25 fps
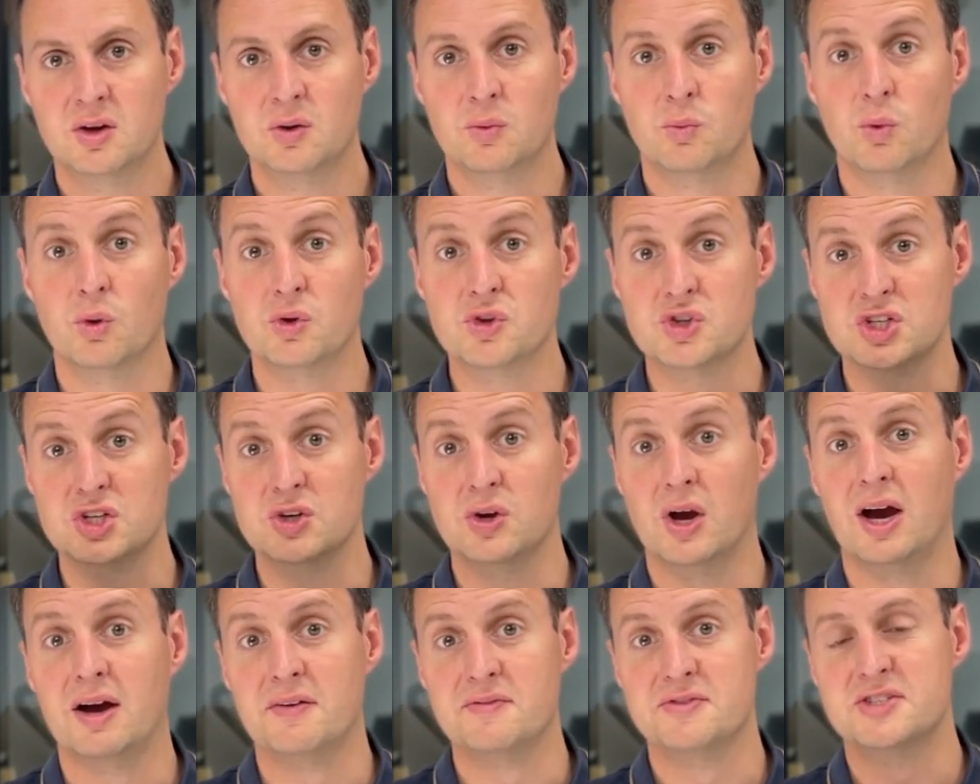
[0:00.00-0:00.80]
once you
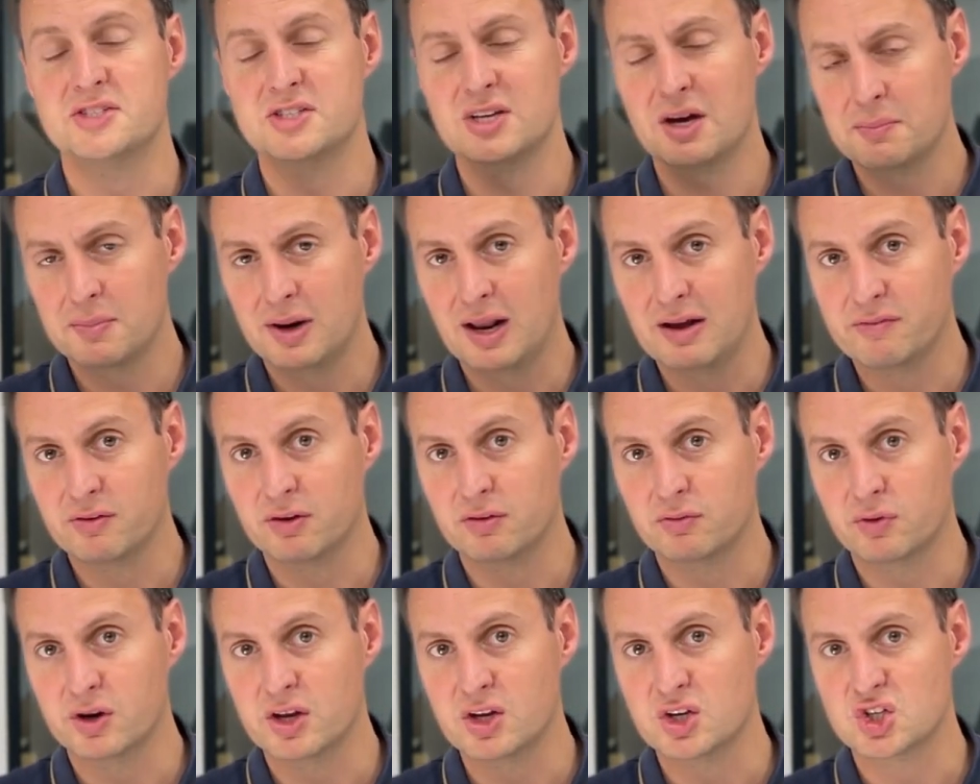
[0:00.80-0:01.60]
have some level
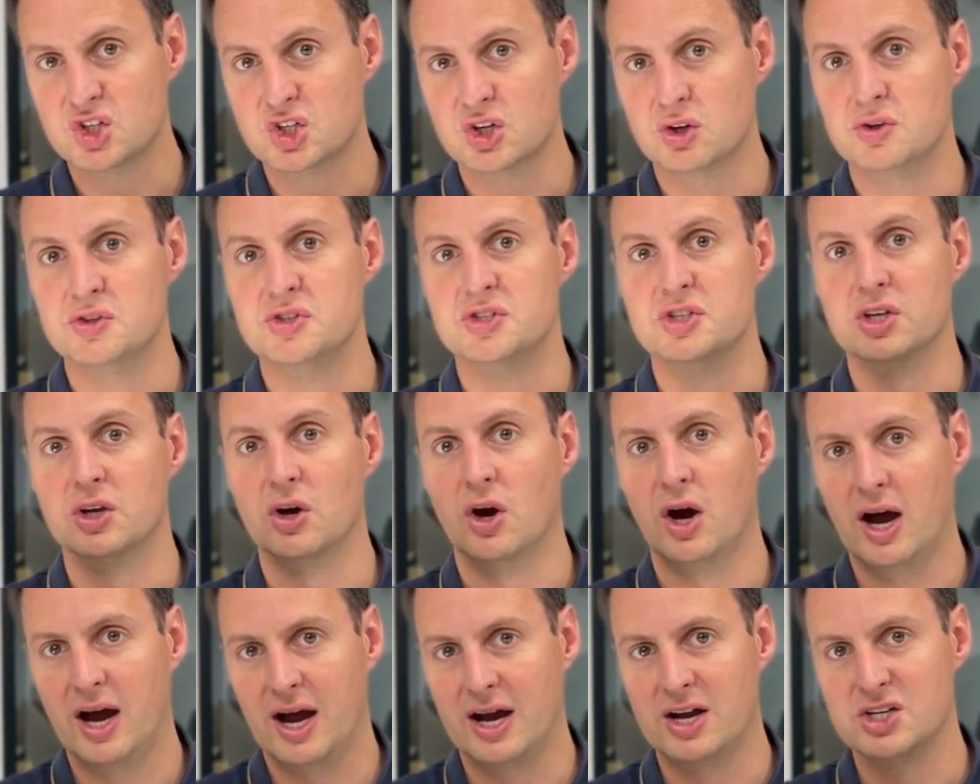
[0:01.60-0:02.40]
of reassurance that
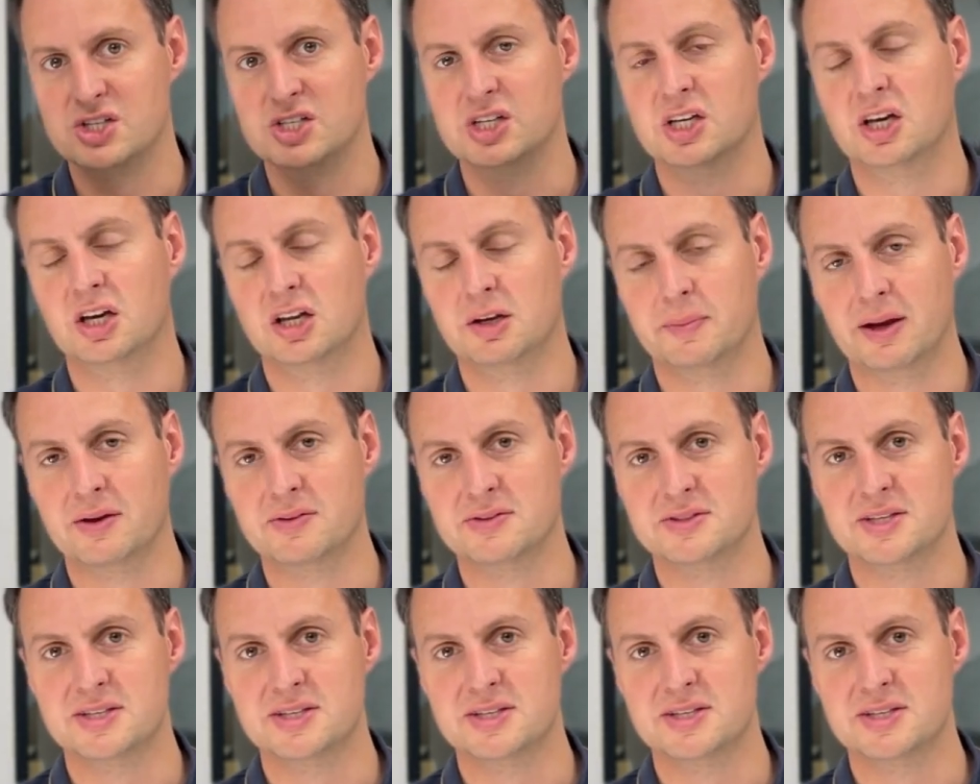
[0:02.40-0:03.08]
you're actually going to be able to